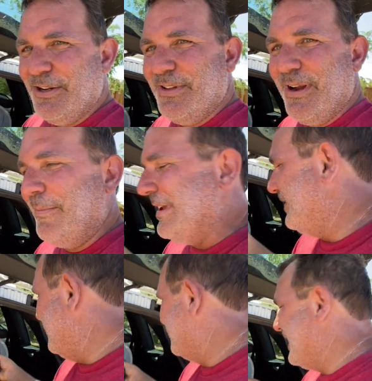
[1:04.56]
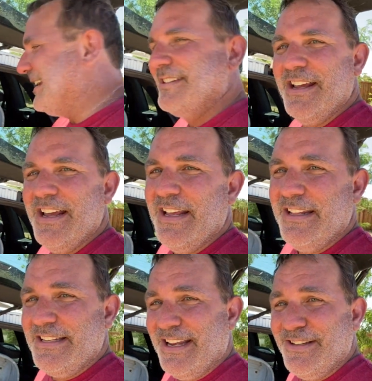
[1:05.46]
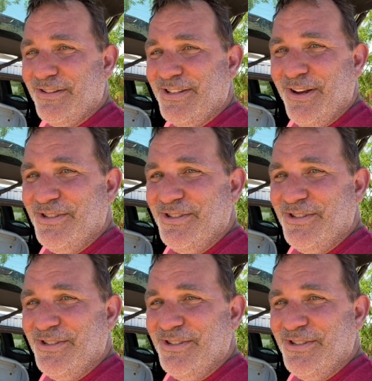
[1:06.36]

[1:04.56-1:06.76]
dude, I mean, these things, these things are so